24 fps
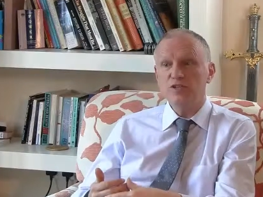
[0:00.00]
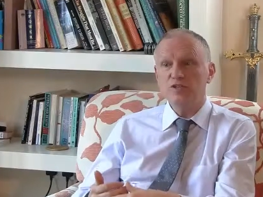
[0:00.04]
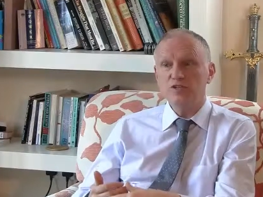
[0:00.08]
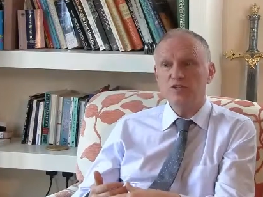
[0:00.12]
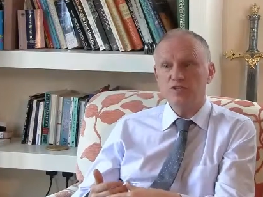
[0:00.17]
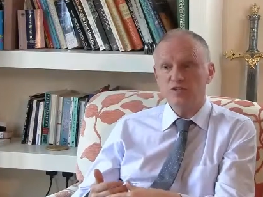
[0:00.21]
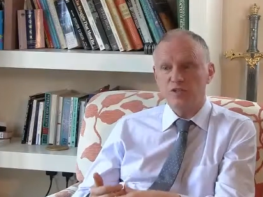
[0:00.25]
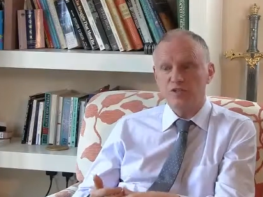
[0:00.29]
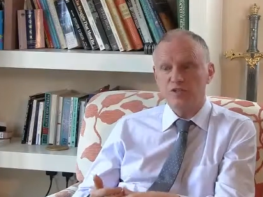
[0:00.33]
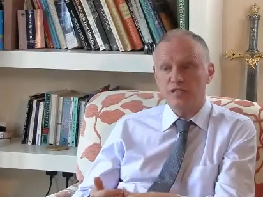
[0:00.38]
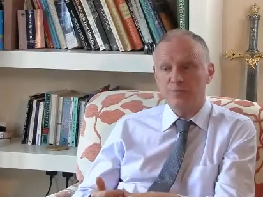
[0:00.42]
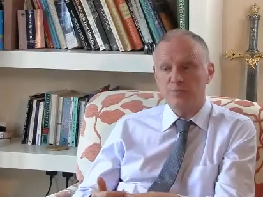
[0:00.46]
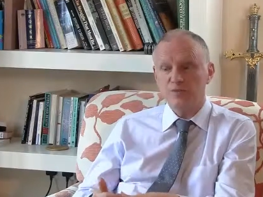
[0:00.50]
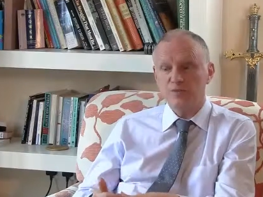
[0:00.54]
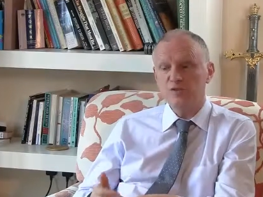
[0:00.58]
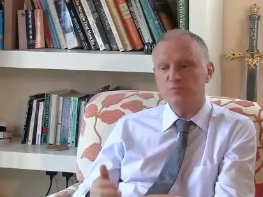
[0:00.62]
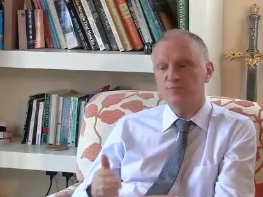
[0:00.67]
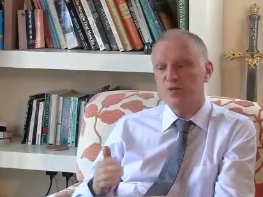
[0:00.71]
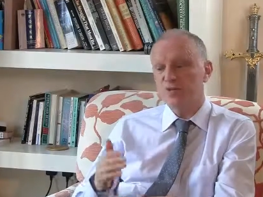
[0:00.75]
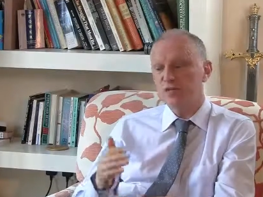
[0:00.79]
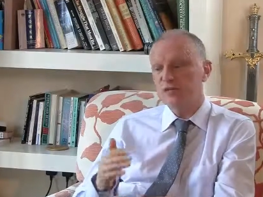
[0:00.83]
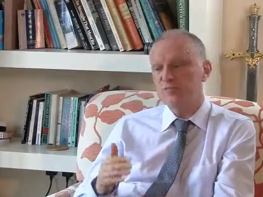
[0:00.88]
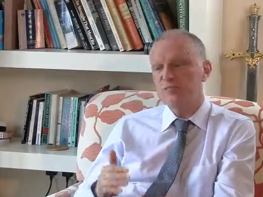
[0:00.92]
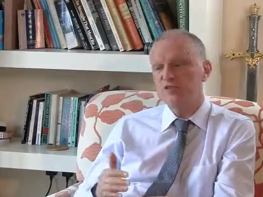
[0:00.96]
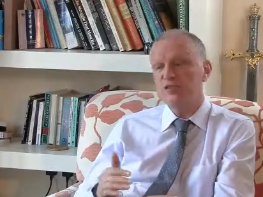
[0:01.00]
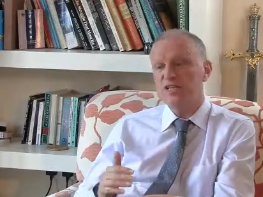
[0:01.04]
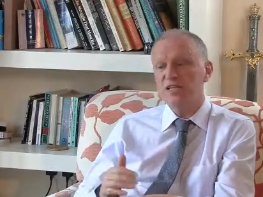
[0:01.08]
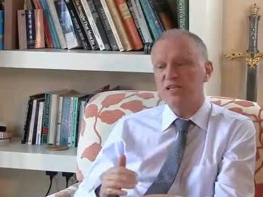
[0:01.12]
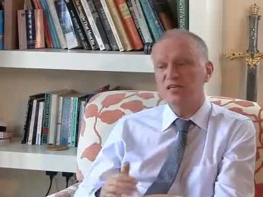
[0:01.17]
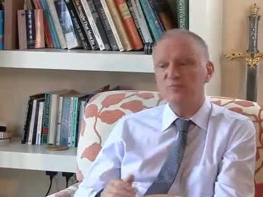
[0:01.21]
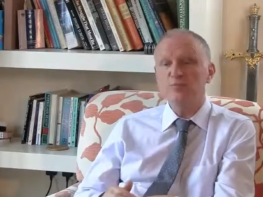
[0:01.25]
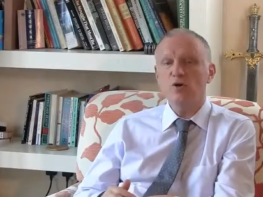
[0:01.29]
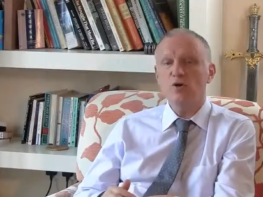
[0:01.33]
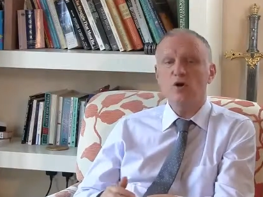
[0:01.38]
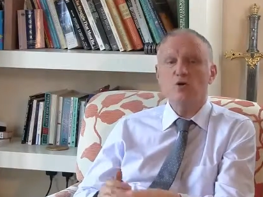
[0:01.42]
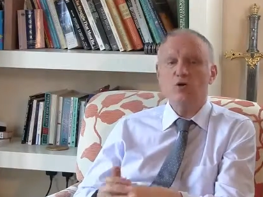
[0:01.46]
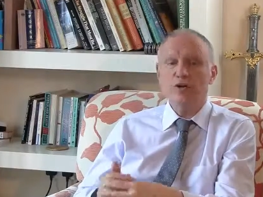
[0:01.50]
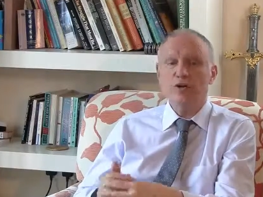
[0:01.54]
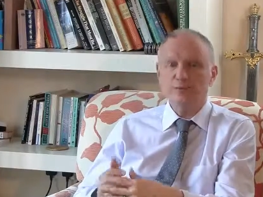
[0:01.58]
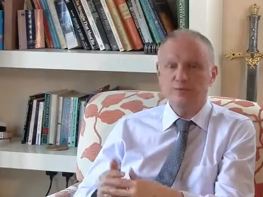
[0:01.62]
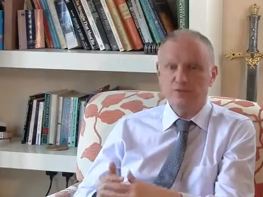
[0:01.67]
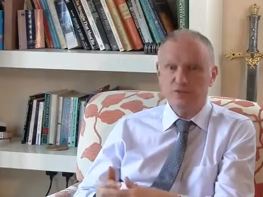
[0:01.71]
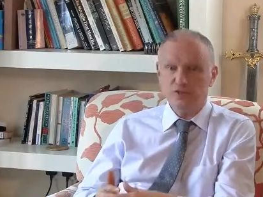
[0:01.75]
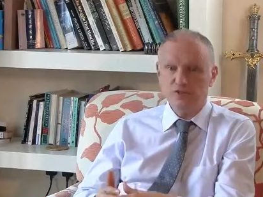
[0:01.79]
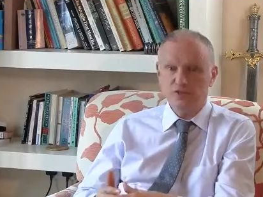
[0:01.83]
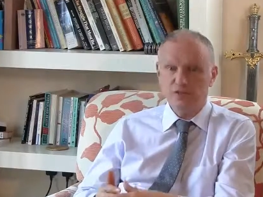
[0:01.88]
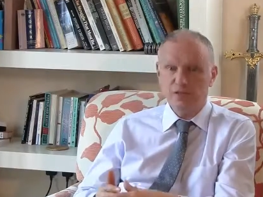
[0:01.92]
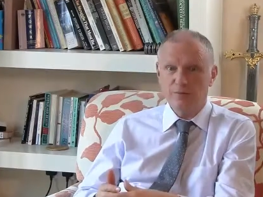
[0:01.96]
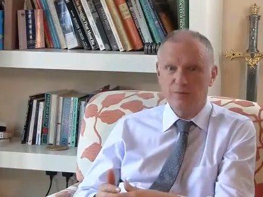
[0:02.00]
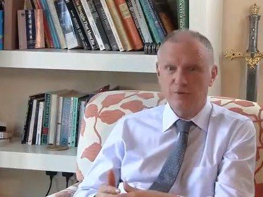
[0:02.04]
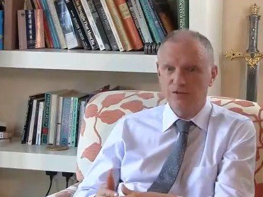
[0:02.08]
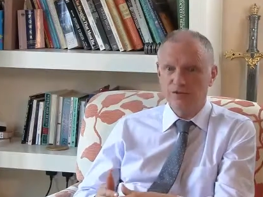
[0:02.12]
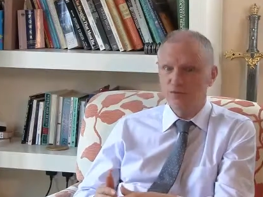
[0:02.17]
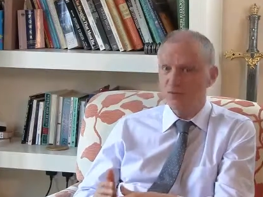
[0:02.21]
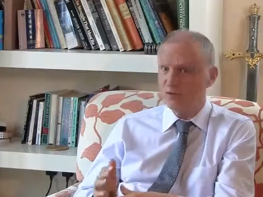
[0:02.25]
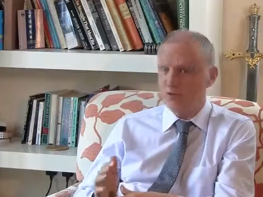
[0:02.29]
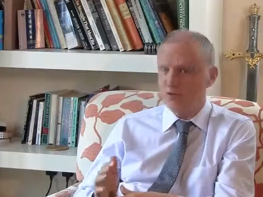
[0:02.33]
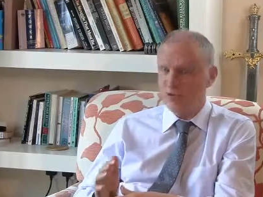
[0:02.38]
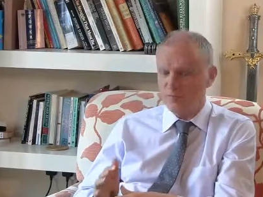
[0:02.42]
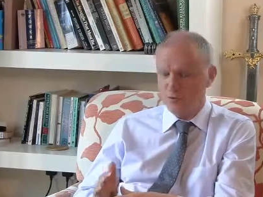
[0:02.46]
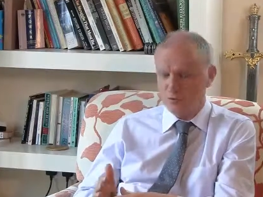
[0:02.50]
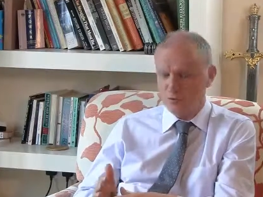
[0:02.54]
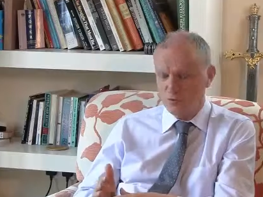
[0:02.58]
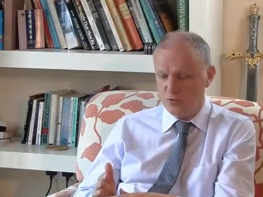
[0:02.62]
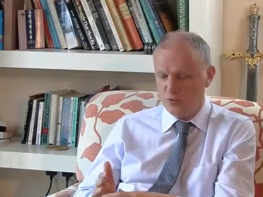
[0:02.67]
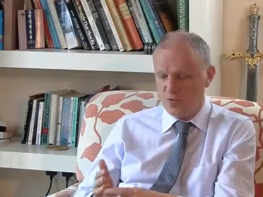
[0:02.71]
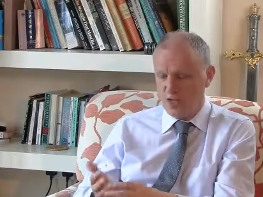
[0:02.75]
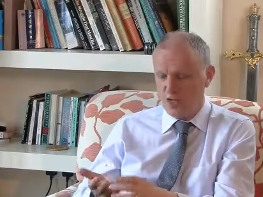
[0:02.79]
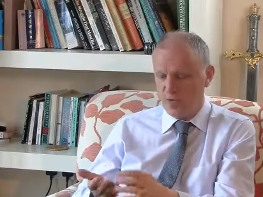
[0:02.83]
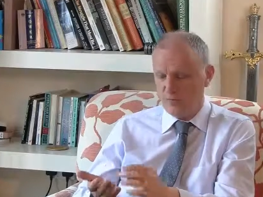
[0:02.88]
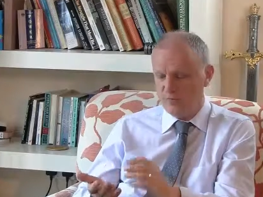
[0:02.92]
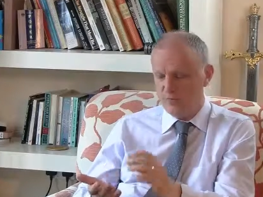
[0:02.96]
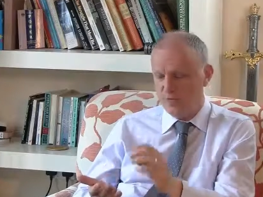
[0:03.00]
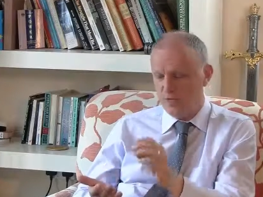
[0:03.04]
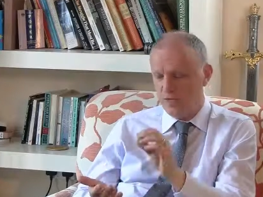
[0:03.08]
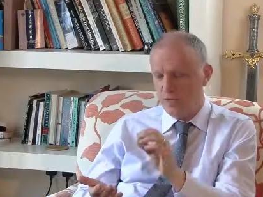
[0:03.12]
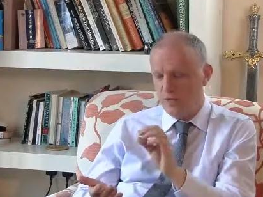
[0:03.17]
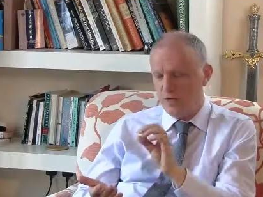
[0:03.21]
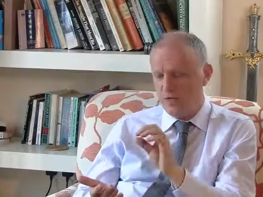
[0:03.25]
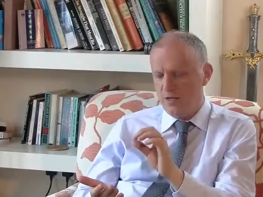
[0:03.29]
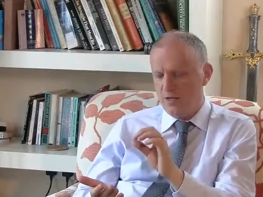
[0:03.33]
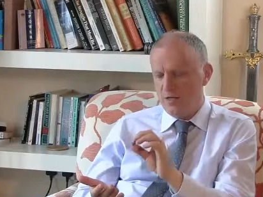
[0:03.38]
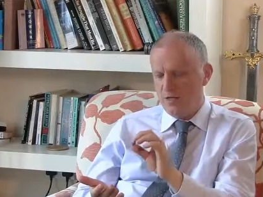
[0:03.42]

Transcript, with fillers: usually in your sleep, especially if you take them on an empty stomach, so never do that.